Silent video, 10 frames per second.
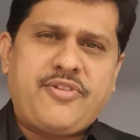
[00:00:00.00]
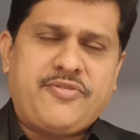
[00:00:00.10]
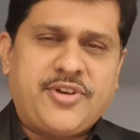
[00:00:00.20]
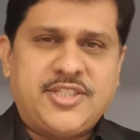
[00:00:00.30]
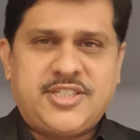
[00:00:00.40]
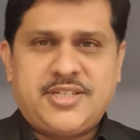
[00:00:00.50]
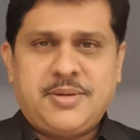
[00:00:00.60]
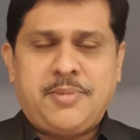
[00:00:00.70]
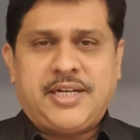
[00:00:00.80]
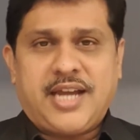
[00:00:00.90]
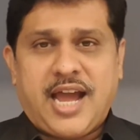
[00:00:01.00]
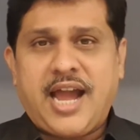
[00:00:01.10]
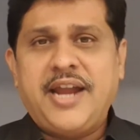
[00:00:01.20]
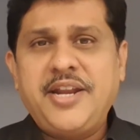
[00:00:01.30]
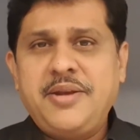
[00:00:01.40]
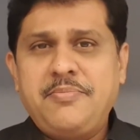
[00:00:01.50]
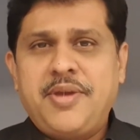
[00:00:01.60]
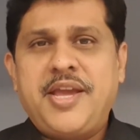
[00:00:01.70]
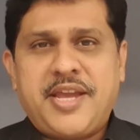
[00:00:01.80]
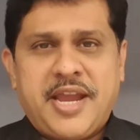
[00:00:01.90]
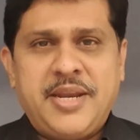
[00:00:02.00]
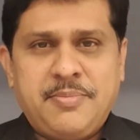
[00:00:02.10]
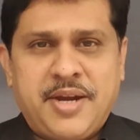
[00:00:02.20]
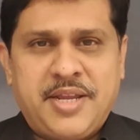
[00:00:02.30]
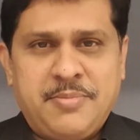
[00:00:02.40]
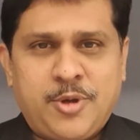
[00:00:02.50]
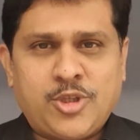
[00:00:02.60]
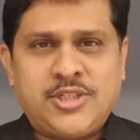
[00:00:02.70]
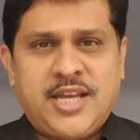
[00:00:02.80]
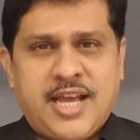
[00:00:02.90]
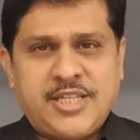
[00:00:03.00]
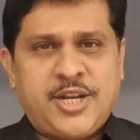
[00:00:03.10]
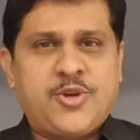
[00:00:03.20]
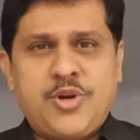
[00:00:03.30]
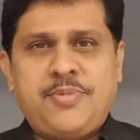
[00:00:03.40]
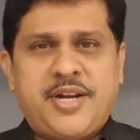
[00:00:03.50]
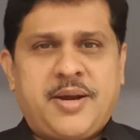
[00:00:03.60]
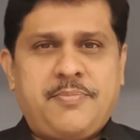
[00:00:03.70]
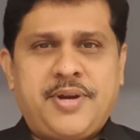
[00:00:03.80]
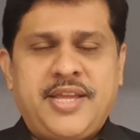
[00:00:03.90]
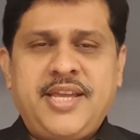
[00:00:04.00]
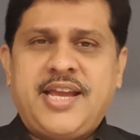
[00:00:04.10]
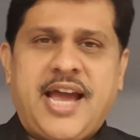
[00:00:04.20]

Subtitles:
efforts, but I didn't make any money, because as a recruitment company,